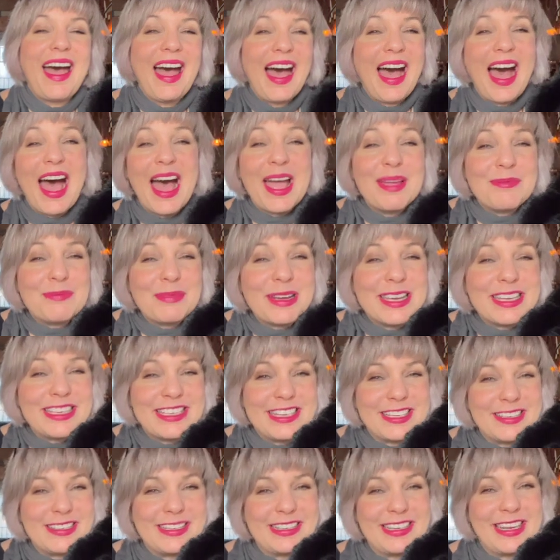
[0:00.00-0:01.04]
Hi, my
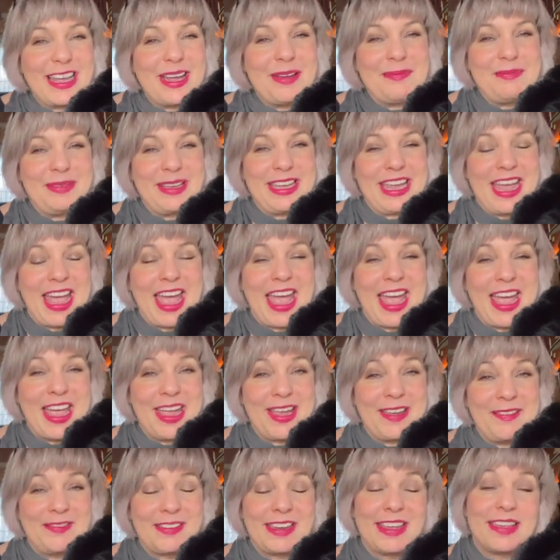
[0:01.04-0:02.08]
dearly
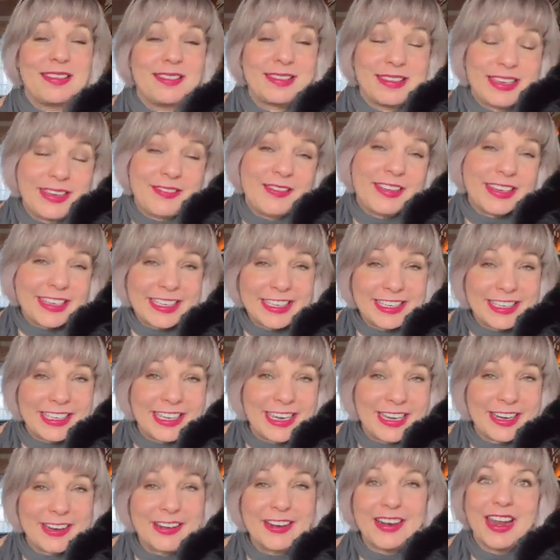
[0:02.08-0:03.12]
unbehaved. Stevie Lynn
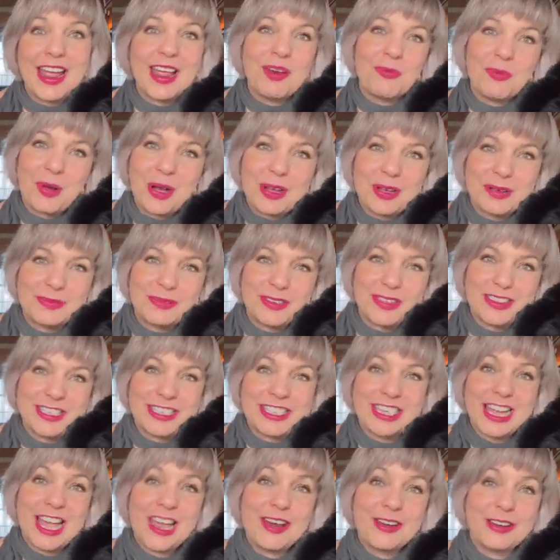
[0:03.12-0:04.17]
here, and welcome to the
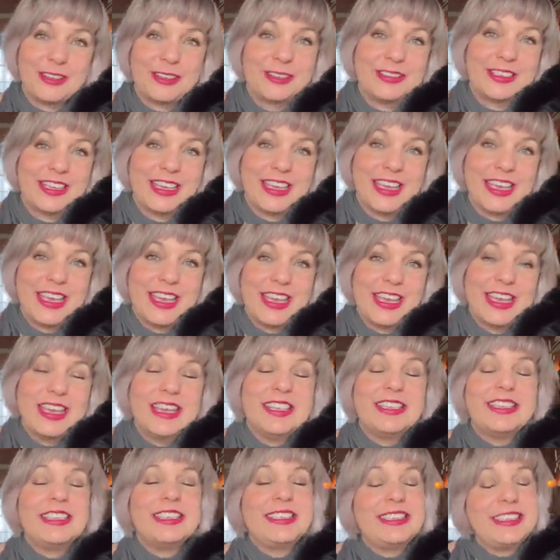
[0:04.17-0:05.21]
channel.
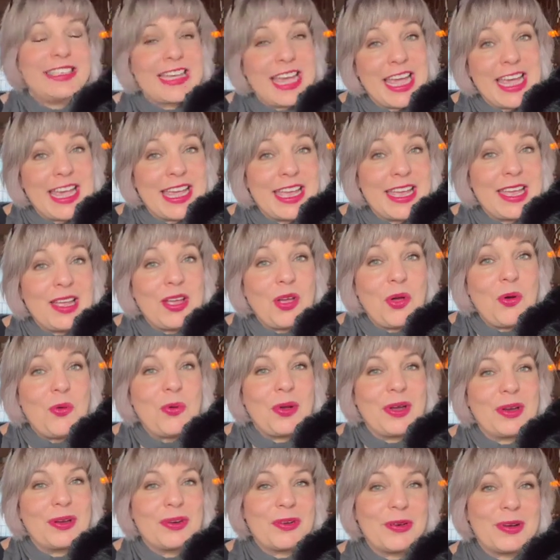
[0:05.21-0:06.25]
Today,
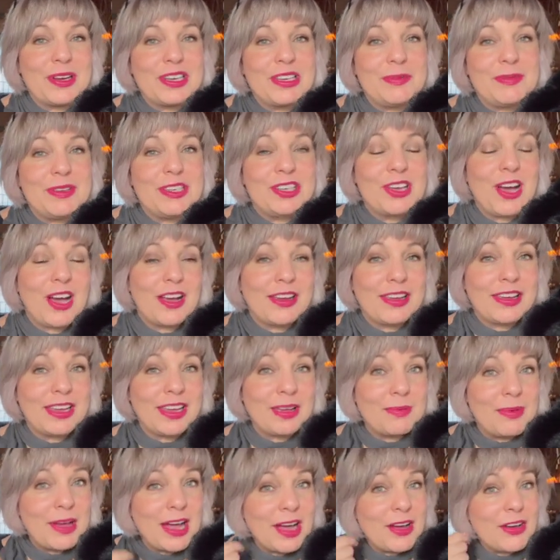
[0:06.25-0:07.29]
we are going to be talking
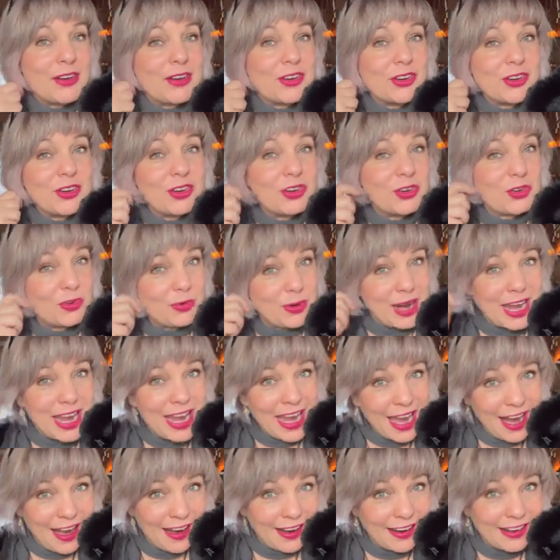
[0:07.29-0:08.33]
about gray
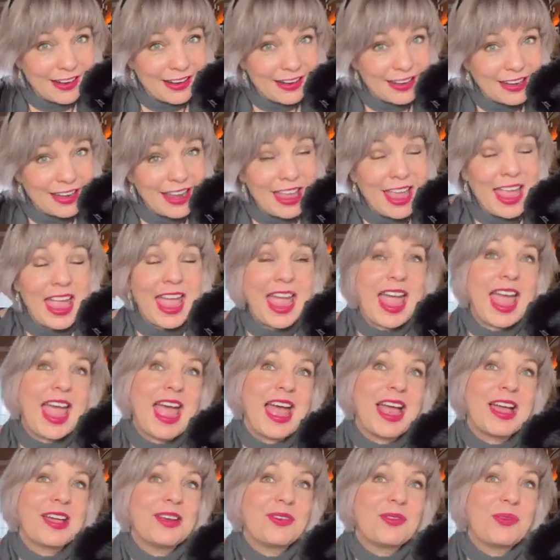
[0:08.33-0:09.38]
hair
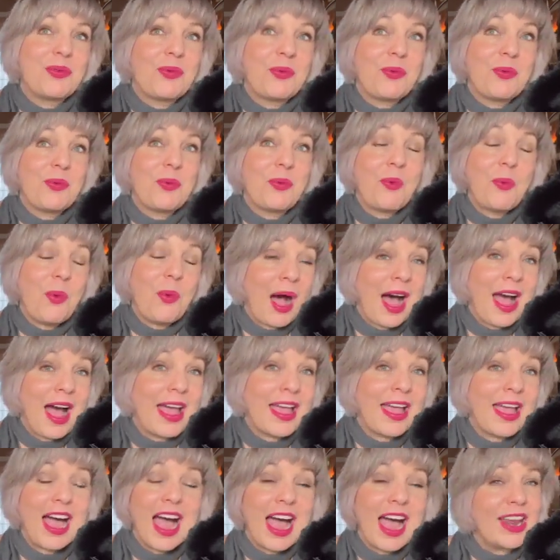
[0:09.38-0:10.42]
and
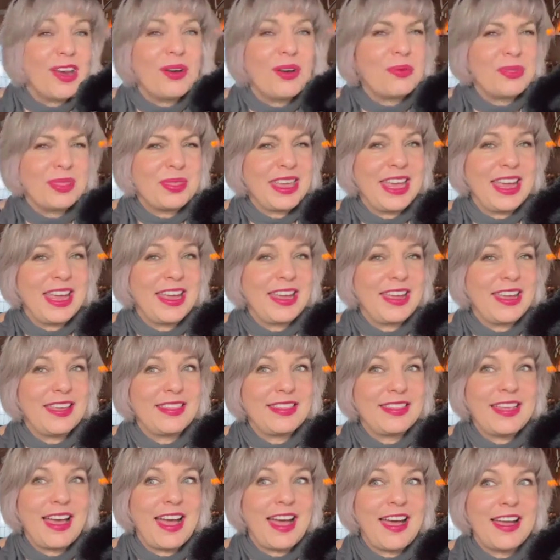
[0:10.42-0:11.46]
why I don't
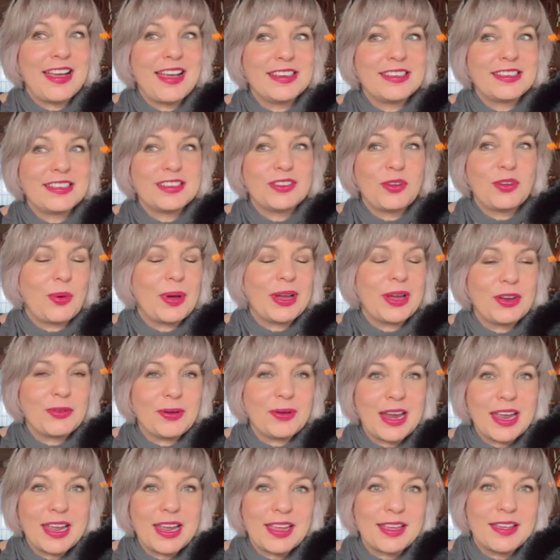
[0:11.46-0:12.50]
think that going
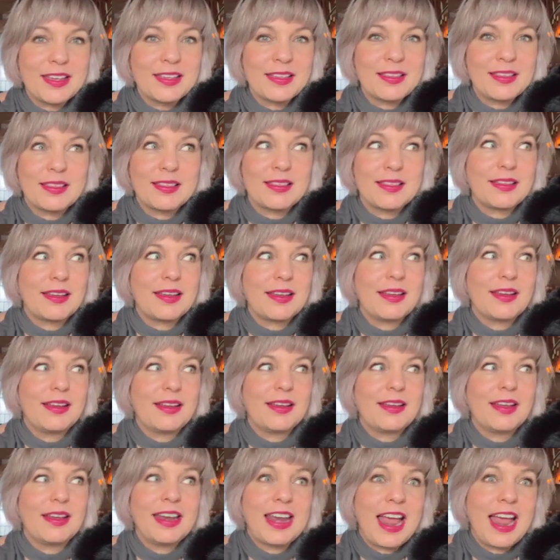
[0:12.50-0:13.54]
gray is
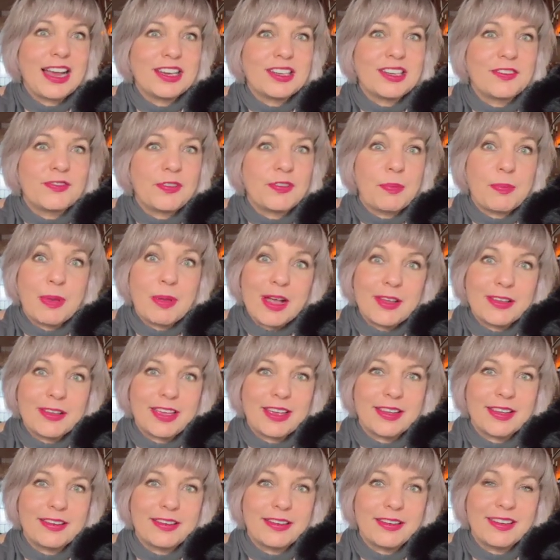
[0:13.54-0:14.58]
an act of
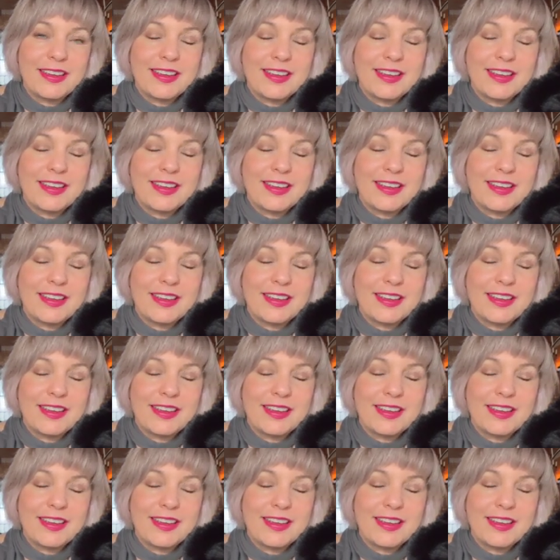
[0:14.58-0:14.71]
rebellion.